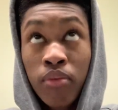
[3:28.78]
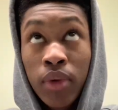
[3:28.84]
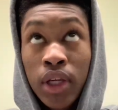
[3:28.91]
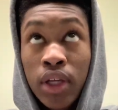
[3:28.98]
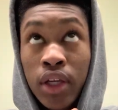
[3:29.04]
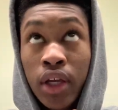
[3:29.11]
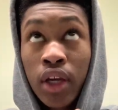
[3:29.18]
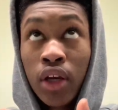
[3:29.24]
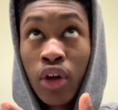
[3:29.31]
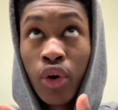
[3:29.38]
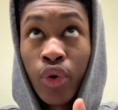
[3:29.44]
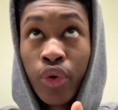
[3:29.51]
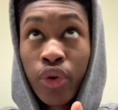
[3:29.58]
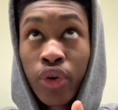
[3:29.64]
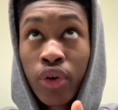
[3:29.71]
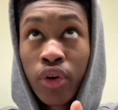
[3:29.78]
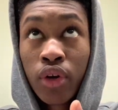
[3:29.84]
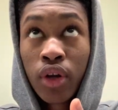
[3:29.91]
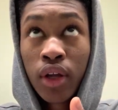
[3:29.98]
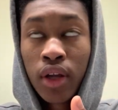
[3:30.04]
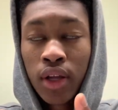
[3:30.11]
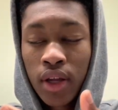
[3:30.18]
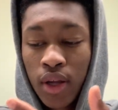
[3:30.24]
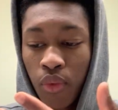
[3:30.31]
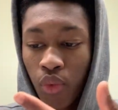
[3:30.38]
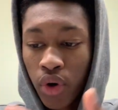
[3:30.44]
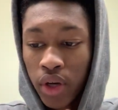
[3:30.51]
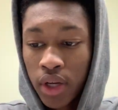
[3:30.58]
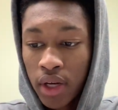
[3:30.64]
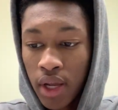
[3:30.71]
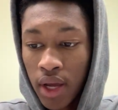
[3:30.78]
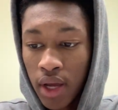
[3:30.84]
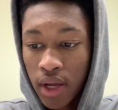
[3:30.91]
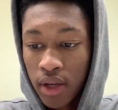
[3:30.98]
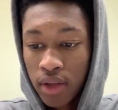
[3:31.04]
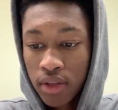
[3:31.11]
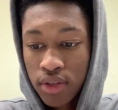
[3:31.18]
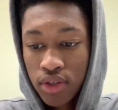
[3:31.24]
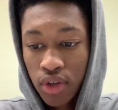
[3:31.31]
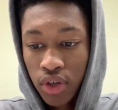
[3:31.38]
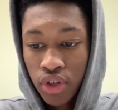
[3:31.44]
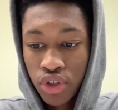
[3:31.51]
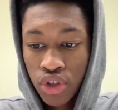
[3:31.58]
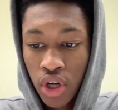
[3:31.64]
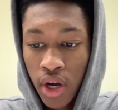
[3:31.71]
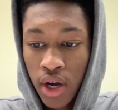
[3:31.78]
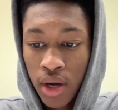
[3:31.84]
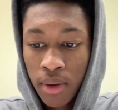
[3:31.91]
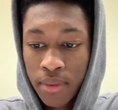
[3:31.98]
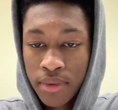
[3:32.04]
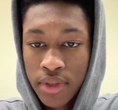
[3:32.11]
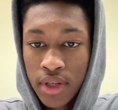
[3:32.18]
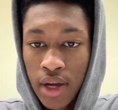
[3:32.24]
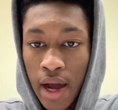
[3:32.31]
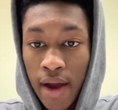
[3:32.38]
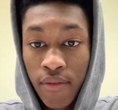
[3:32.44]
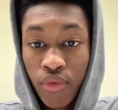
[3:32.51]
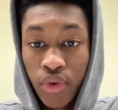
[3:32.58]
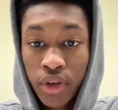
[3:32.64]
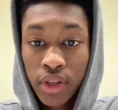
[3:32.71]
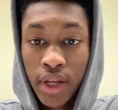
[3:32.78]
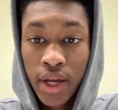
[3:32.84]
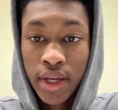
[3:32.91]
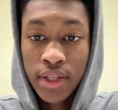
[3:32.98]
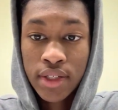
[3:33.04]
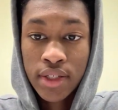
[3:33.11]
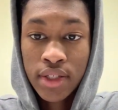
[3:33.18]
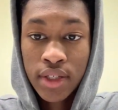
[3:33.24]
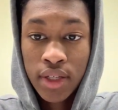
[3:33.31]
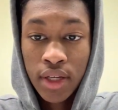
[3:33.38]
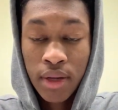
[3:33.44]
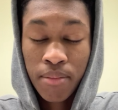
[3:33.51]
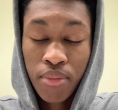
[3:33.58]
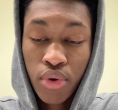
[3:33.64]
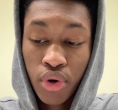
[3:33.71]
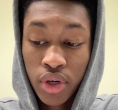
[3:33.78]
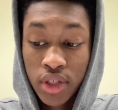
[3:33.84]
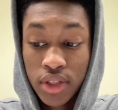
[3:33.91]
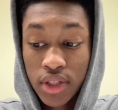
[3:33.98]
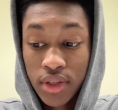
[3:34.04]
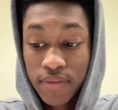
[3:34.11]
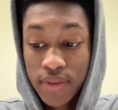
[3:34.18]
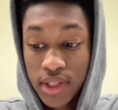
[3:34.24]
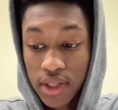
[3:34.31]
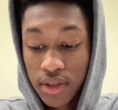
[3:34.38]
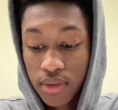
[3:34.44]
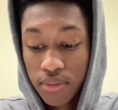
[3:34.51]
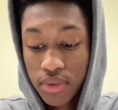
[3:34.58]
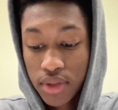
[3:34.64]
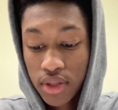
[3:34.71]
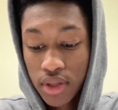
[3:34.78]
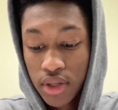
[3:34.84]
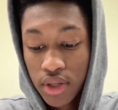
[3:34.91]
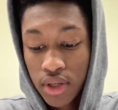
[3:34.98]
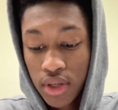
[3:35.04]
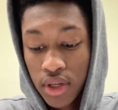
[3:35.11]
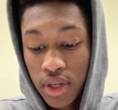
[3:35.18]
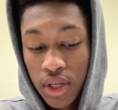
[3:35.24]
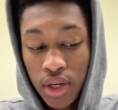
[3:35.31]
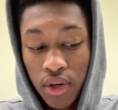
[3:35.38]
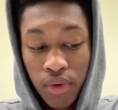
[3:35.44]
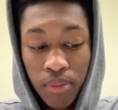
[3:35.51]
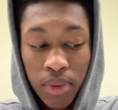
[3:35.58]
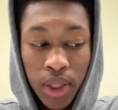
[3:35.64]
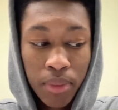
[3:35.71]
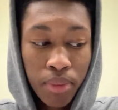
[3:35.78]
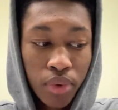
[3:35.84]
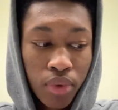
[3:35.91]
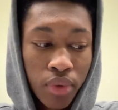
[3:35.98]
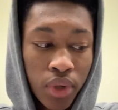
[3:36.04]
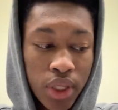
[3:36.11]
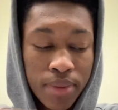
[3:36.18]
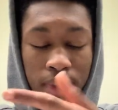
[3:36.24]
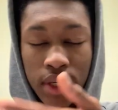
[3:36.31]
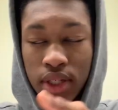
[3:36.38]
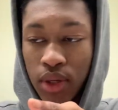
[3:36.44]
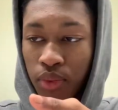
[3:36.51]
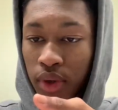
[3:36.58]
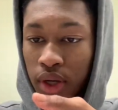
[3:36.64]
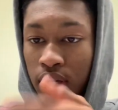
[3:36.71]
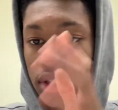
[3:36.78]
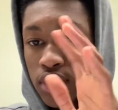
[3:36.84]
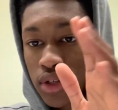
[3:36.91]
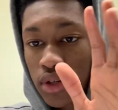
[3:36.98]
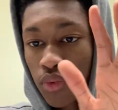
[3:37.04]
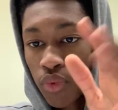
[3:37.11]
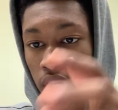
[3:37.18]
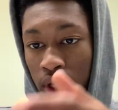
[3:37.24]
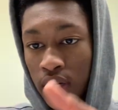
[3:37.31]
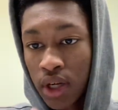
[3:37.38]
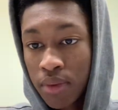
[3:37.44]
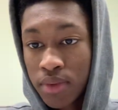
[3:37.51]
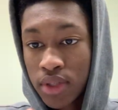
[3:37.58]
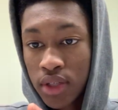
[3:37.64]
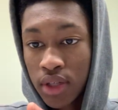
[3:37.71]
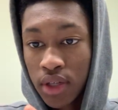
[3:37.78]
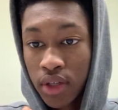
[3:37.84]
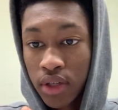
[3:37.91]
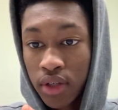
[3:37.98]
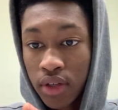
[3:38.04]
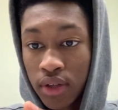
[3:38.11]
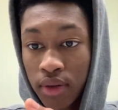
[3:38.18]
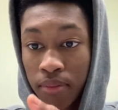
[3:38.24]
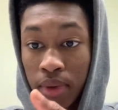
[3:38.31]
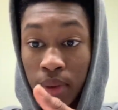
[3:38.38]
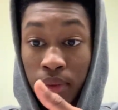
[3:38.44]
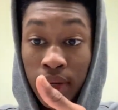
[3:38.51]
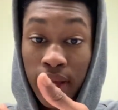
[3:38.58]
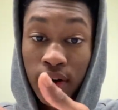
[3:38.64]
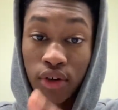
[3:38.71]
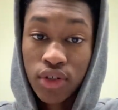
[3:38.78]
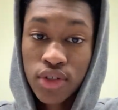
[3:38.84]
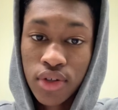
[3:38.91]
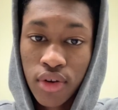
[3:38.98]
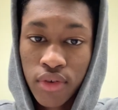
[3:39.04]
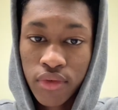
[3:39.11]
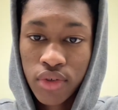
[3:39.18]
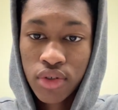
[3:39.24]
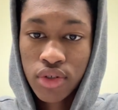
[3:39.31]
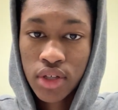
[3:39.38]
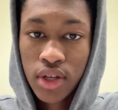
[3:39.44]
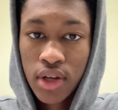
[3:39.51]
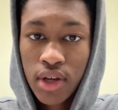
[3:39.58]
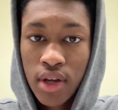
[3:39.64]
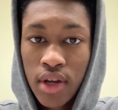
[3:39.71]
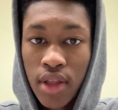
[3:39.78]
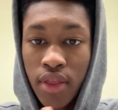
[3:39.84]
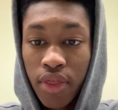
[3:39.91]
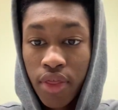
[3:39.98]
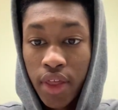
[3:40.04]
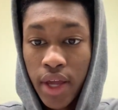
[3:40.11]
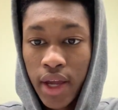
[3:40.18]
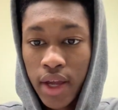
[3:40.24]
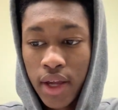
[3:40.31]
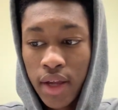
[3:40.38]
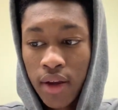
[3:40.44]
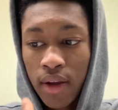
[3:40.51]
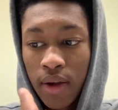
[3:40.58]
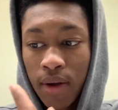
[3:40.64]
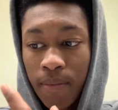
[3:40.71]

getting older, working at certain jobs, I've realized the importance of tips. Hearing people, especially when it comes to people that are servers, they